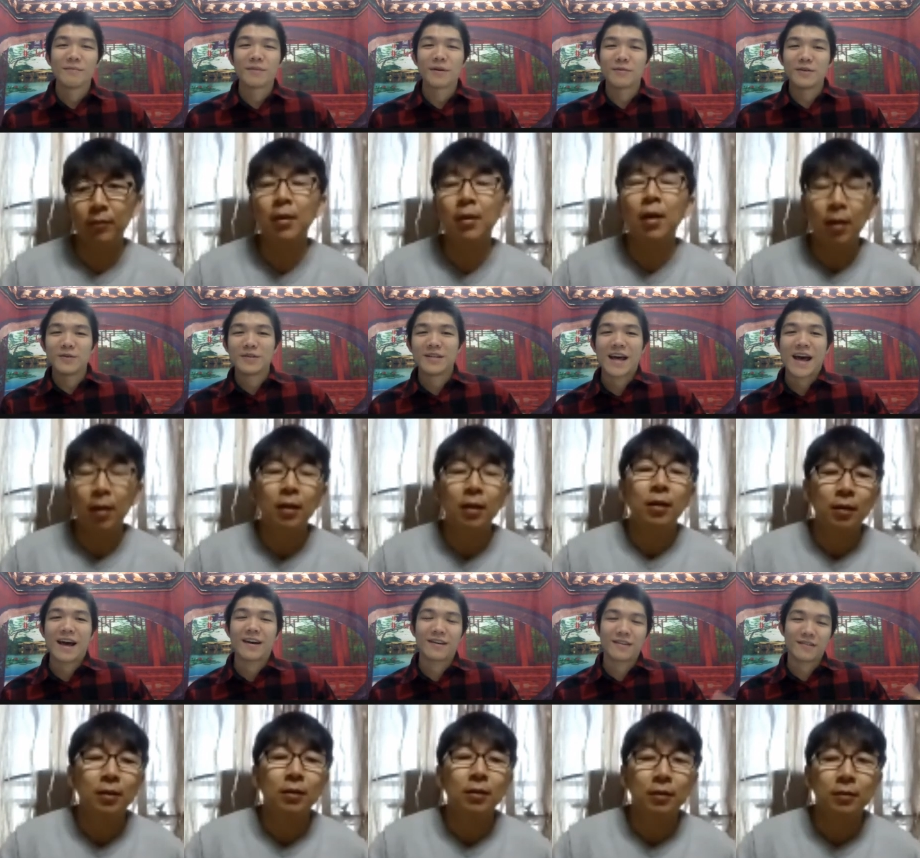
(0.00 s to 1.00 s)
Speaker 1: But when you
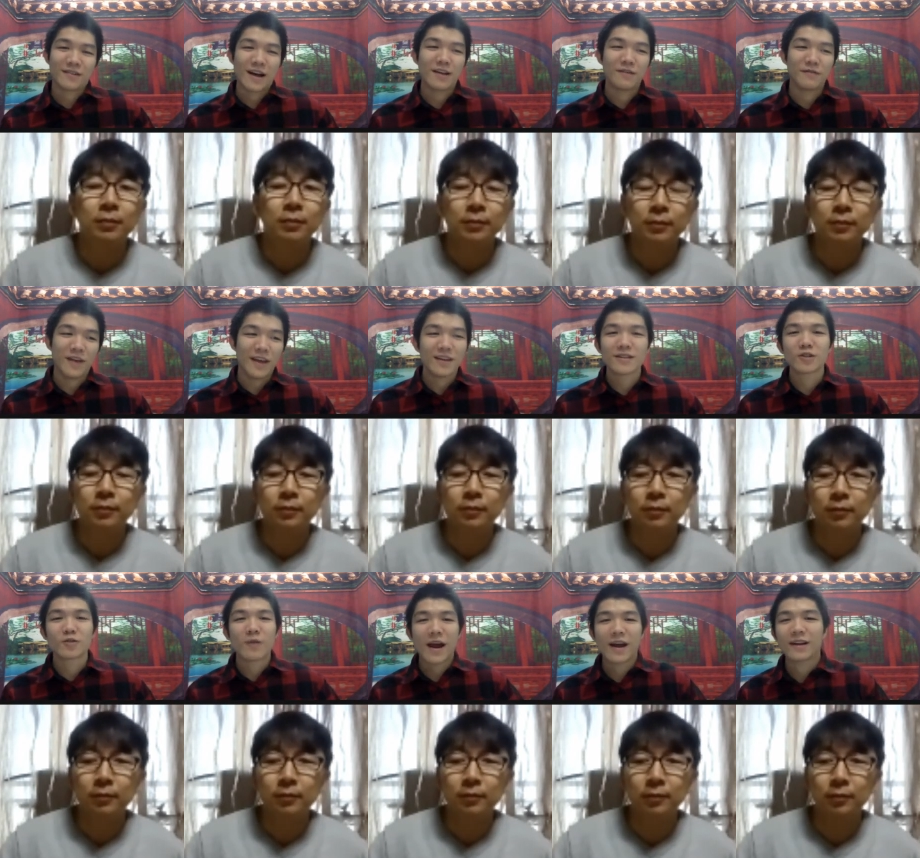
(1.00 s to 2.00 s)
attack kind of
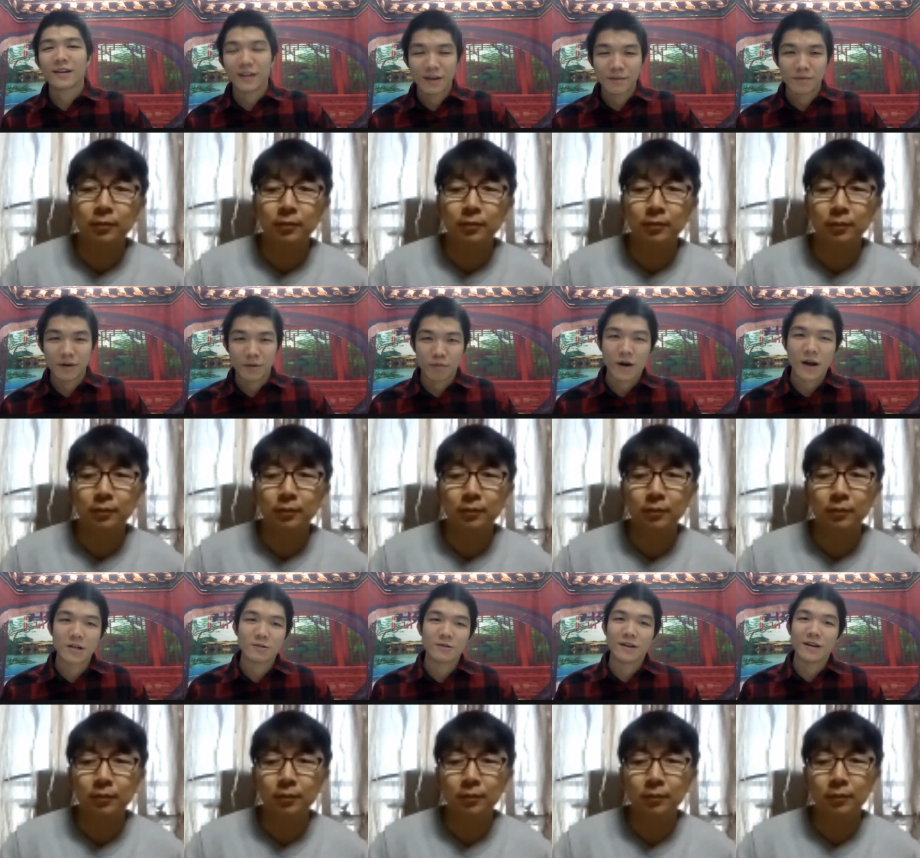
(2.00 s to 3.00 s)
indirectly, but
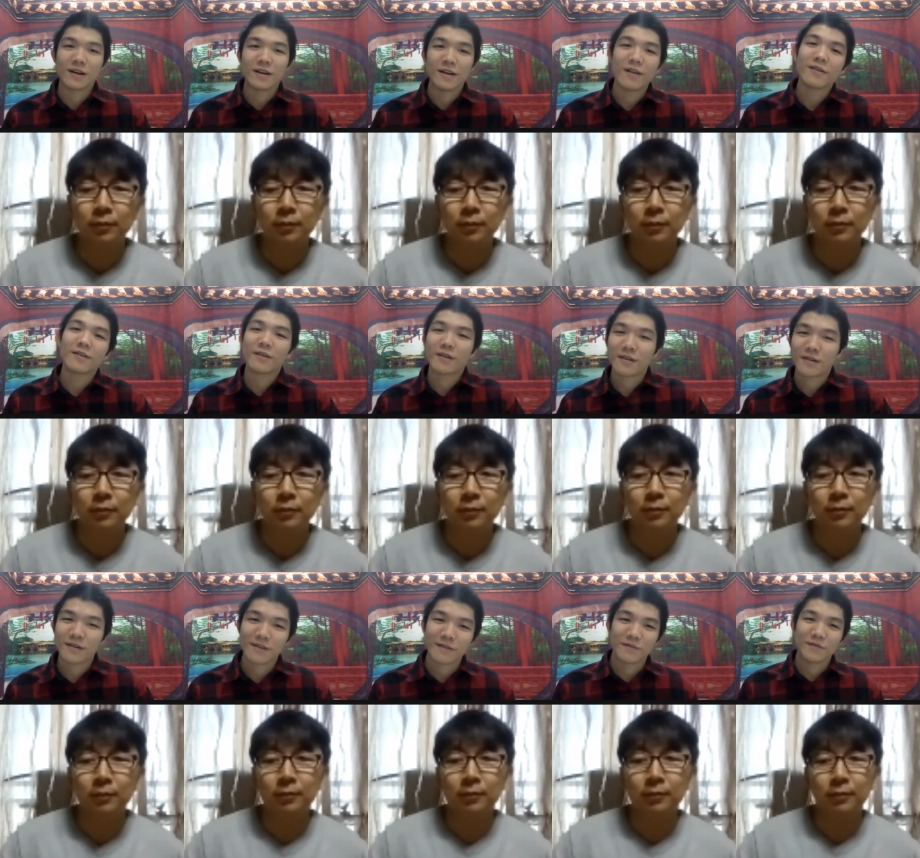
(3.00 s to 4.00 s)
pressuring another
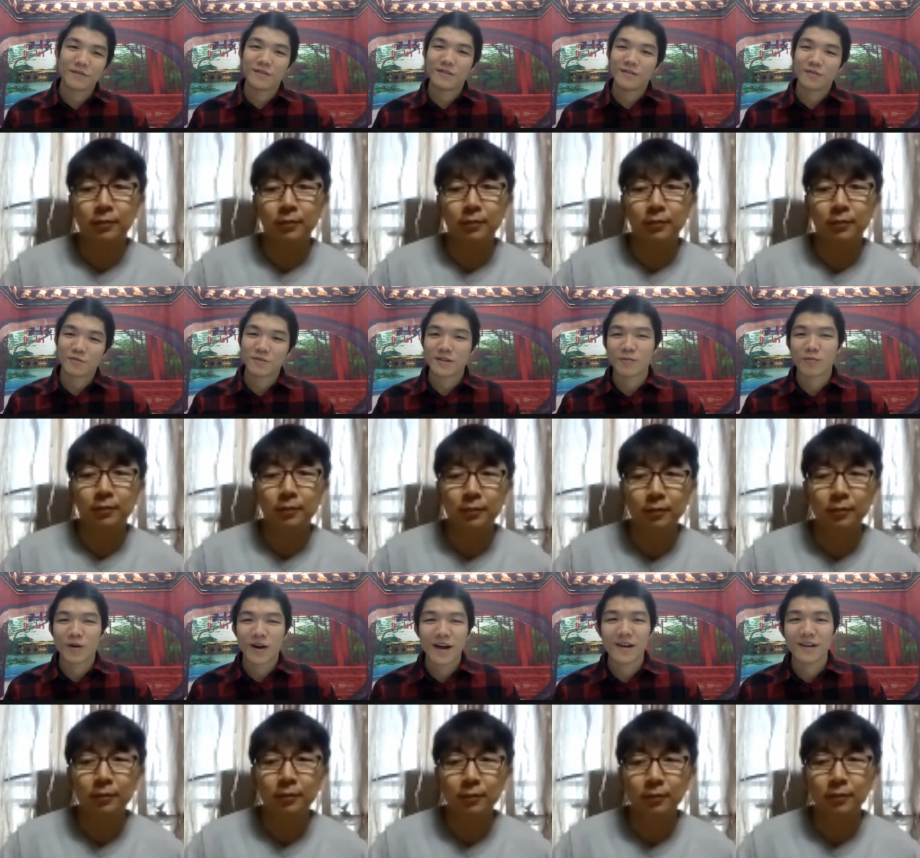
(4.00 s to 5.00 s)
group
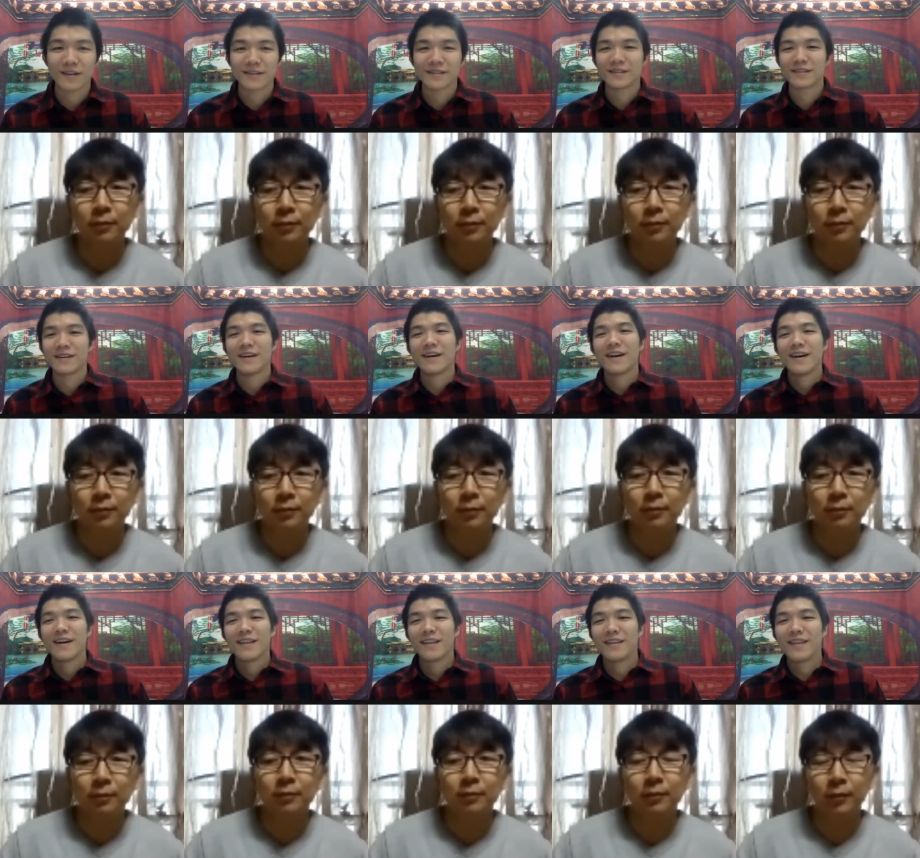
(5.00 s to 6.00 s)
somewhere else,
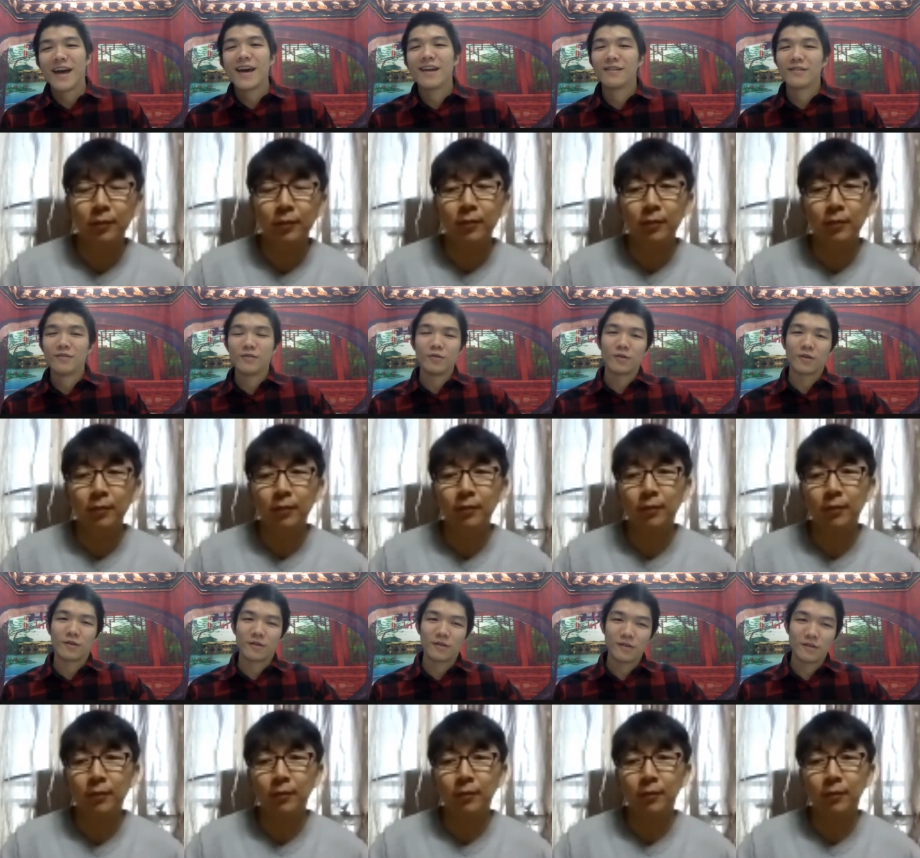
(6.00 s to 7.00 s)
then
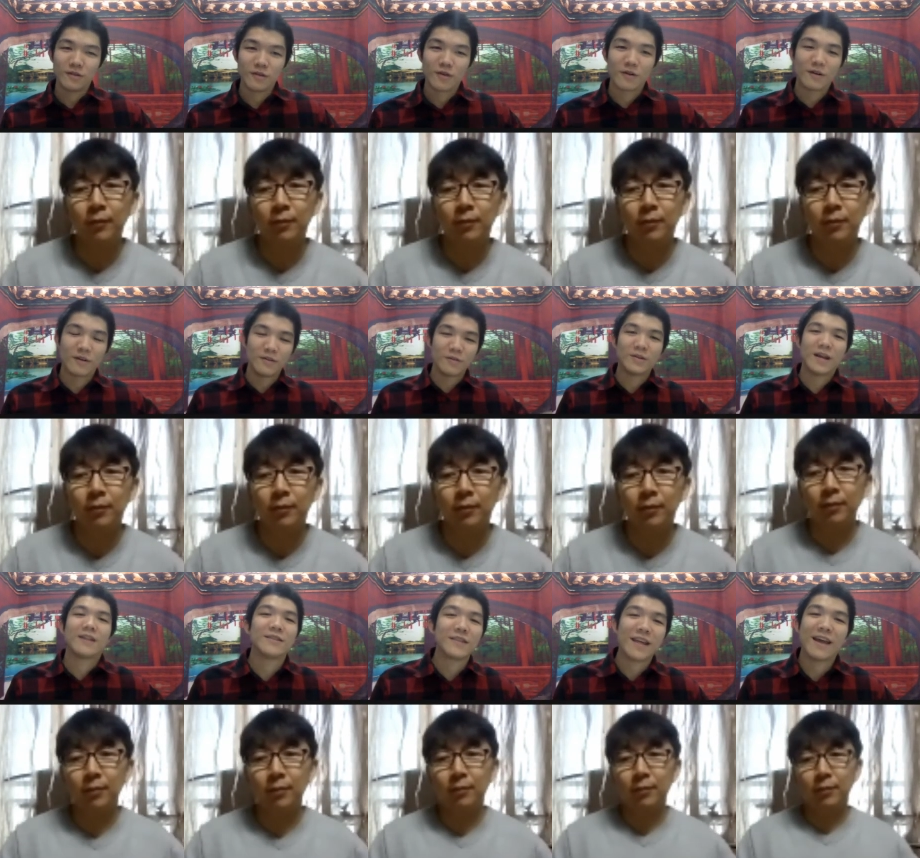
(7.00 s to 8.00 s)
you're, you're, you
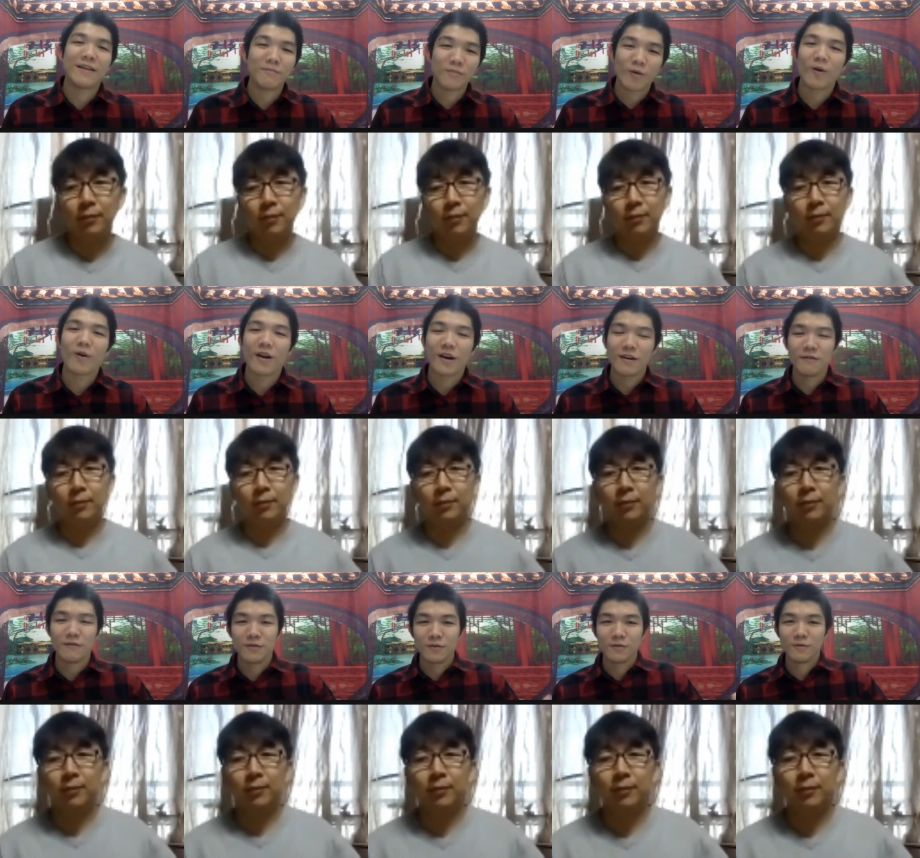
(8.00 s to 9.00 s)
tend to gain more
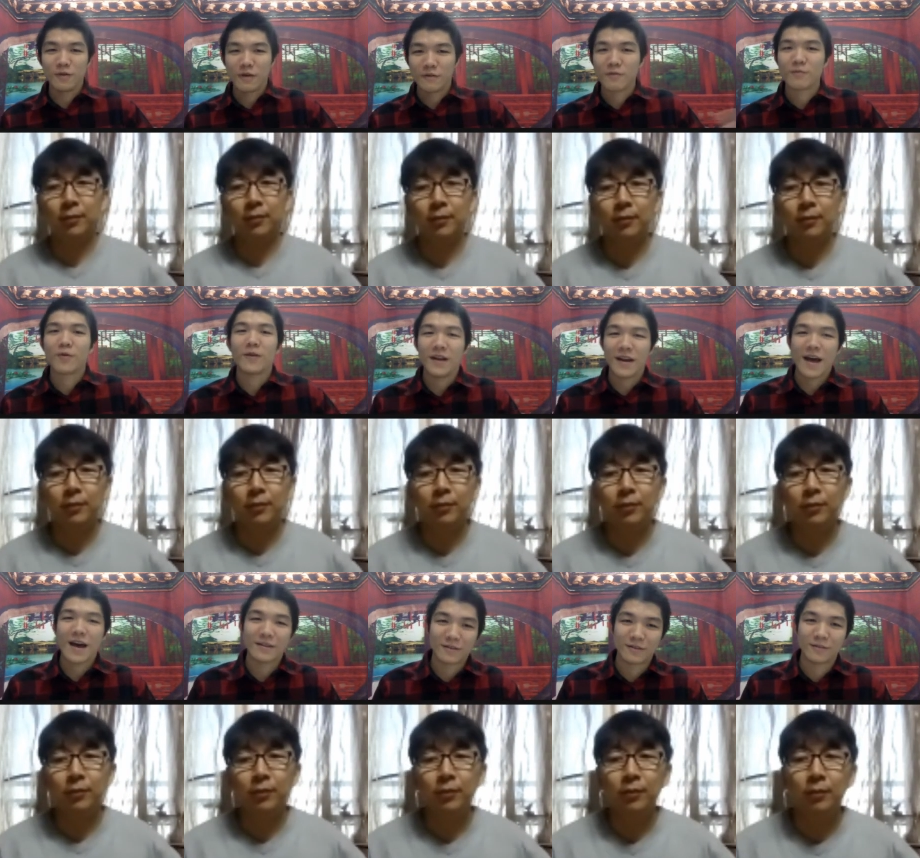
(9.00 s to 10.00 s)
if you, if your opponent
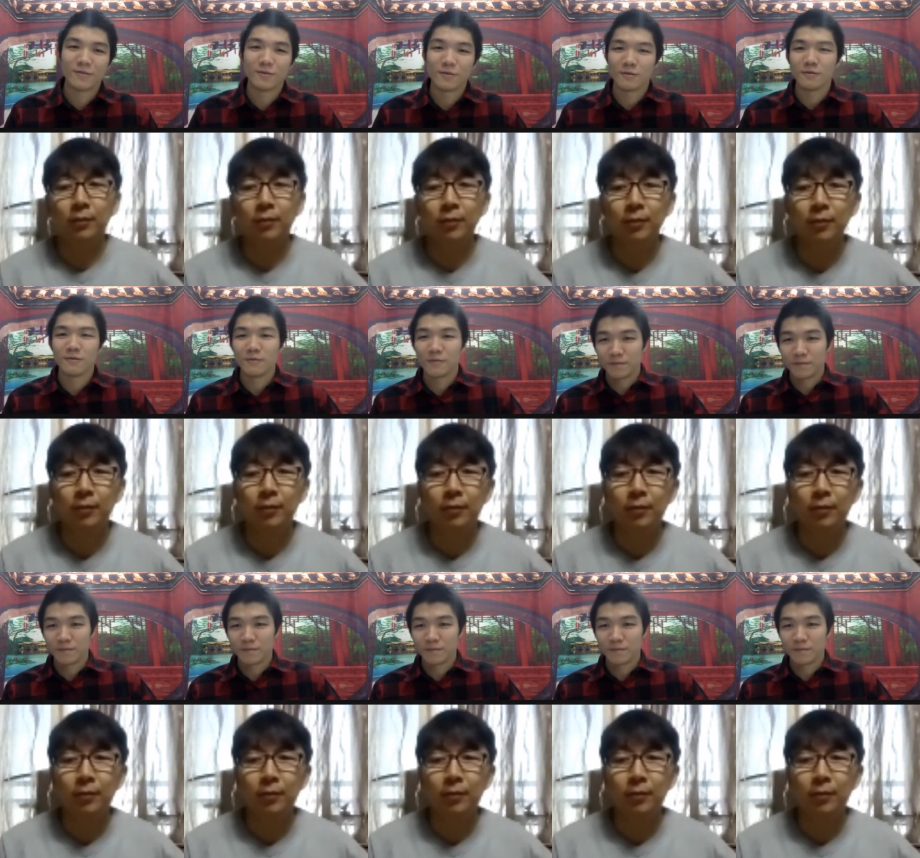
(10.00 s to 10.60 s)
has to